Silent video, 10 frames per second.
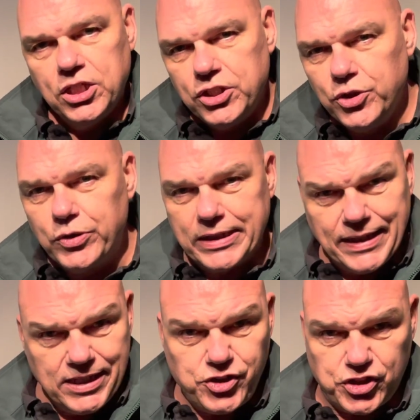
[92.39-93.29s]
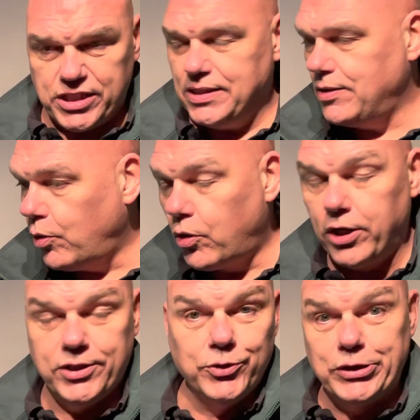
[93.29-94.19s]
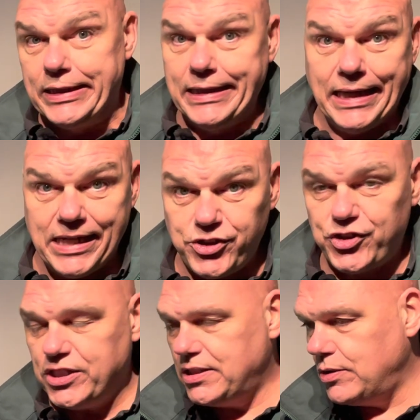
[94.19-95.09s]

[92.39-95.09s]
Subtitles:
nucleation or nucleation